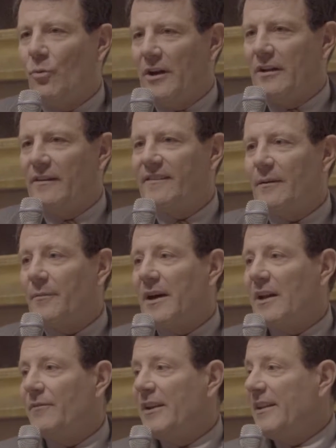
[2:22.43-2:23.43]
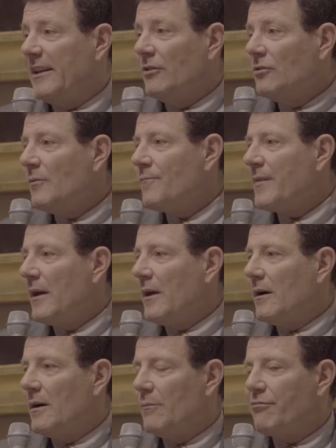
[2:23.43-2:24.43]
One is some kind of a deal,
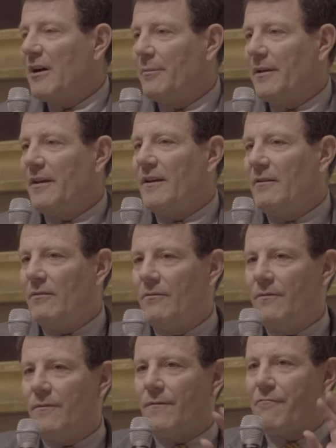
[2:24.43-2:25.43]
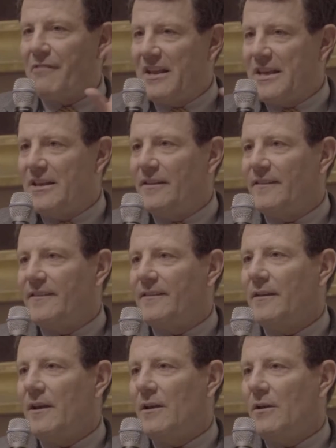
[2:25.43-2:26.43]
uh, probably a
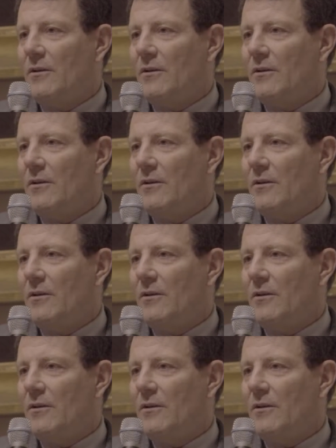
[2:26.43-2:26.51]
freeze